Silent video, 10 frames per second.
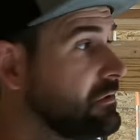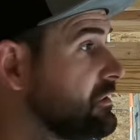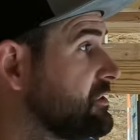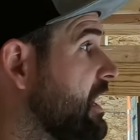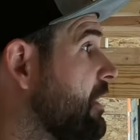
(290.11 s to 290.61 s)
a
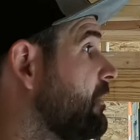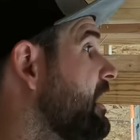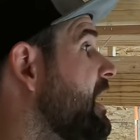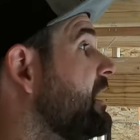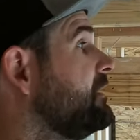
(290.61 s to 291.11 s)
shower
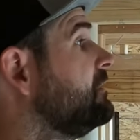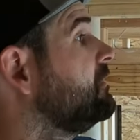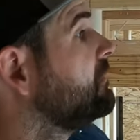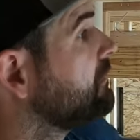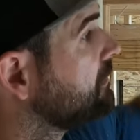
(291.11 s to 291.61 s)
head,
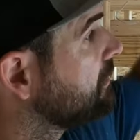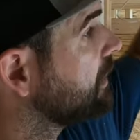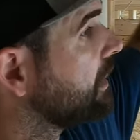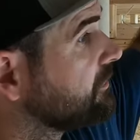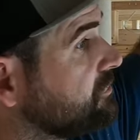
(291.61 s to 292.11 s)

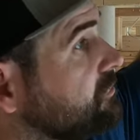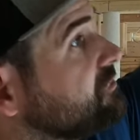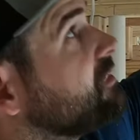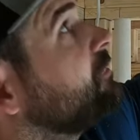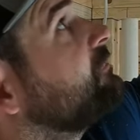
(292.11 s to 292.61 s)
a two
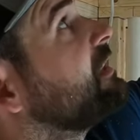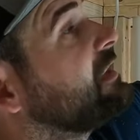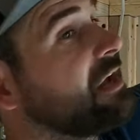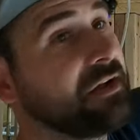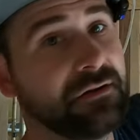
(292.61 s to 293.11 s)
zone rain
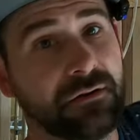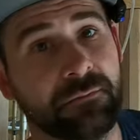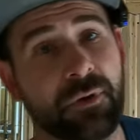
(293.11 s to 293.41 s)
head,